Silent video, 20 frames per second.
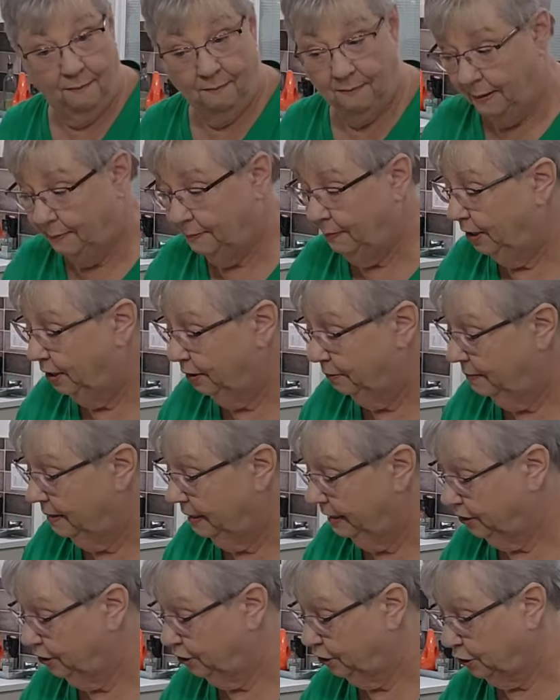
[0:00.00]
my butter
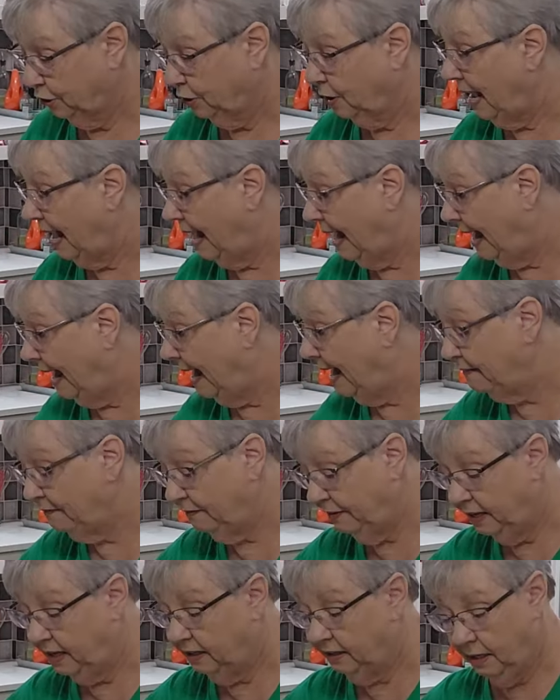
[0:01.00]
mixture
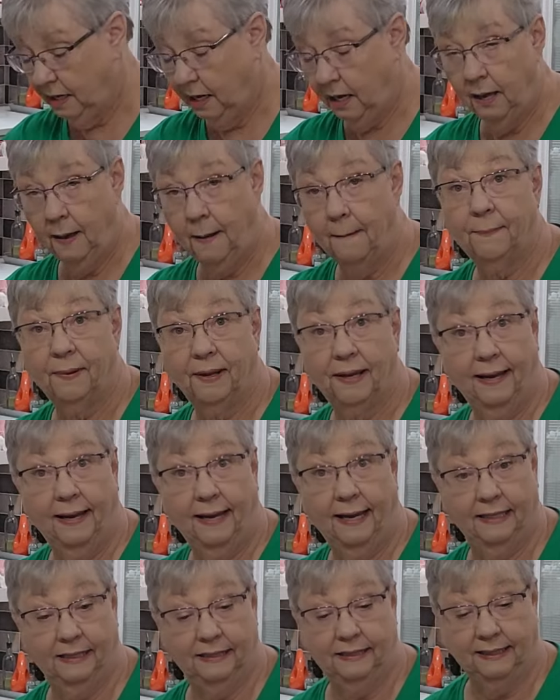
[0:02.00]
half a cup
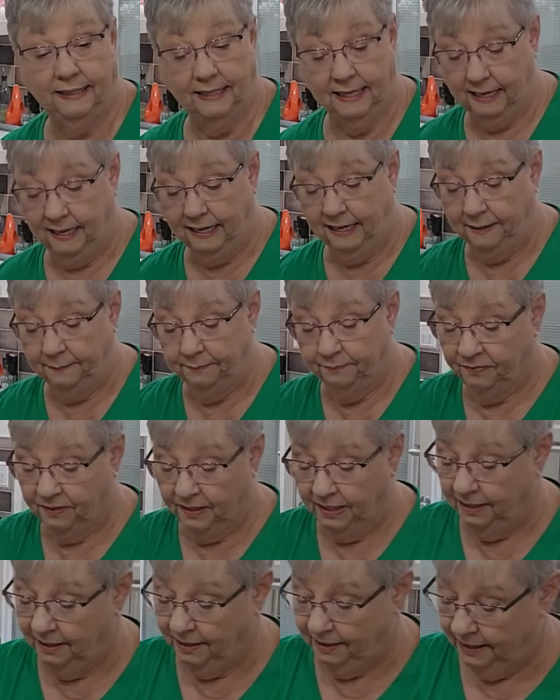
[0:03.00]
at a time.
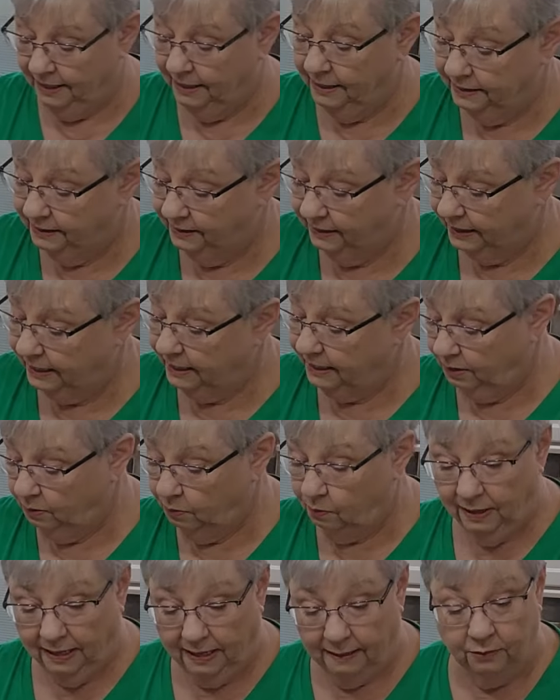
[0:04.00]

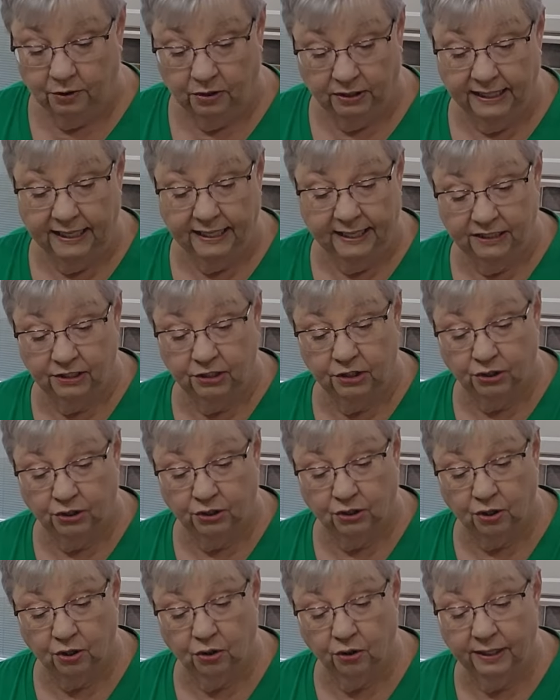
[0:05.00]
So I'm going to get it
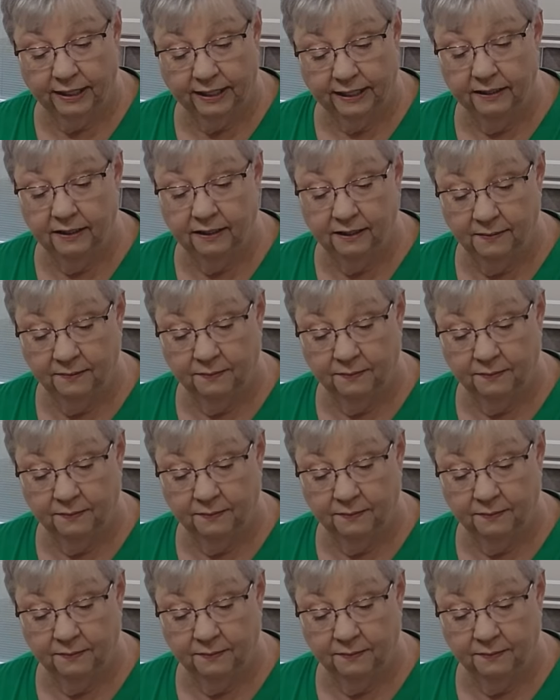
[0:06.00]
started